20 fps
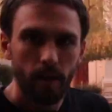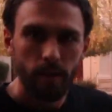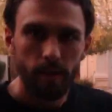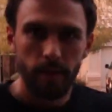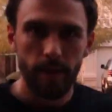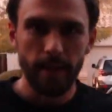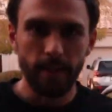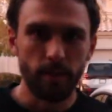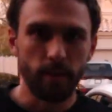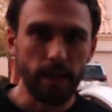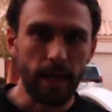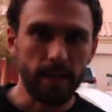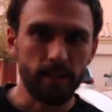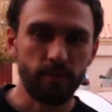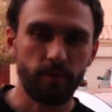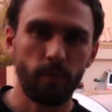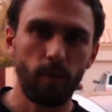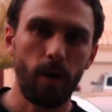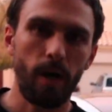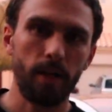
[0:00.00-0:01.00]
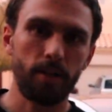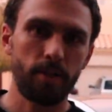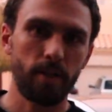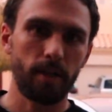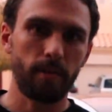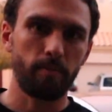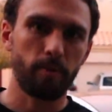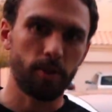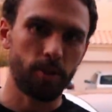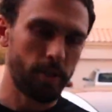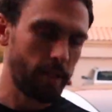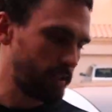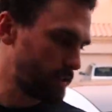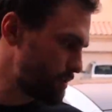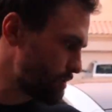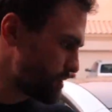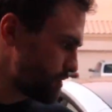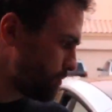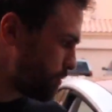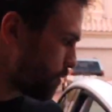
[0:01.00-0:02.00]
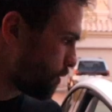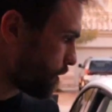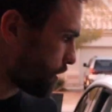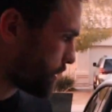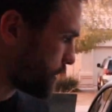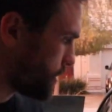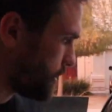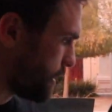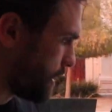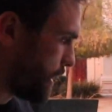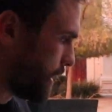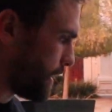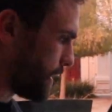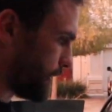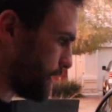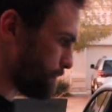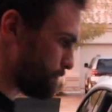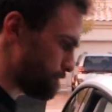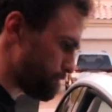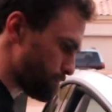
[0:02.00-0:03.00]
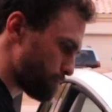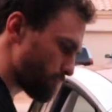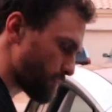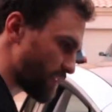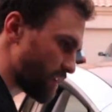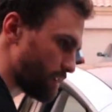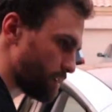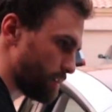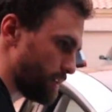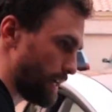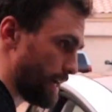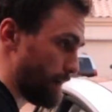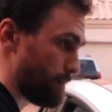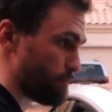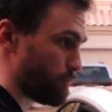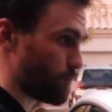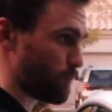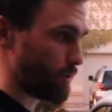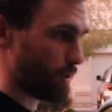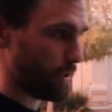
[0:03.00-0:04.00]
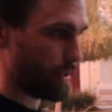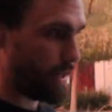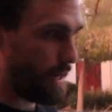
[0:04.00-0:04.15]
Thank you guys for watching. Appreciate the support. Yeah, I'm really